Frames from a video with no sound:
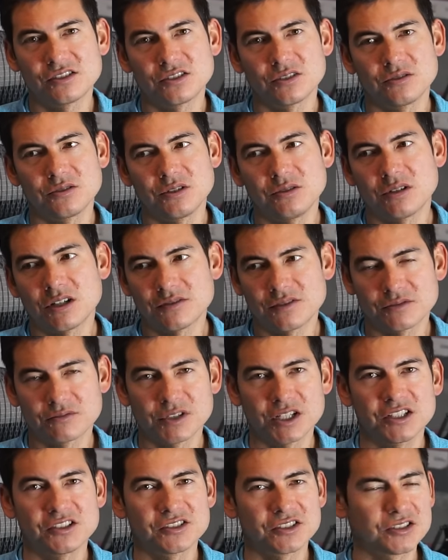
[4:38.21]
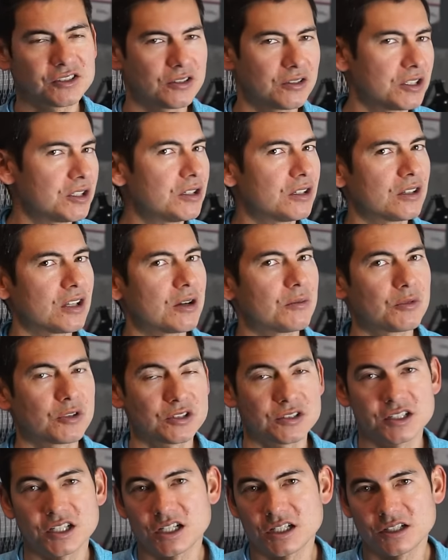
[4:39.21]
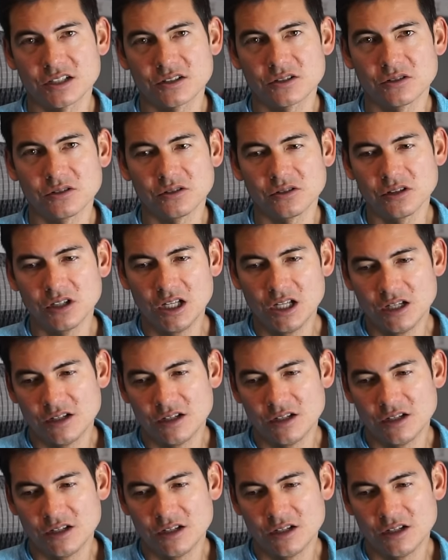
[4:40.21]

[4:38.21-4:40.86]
So you have a race that's already a lot more technical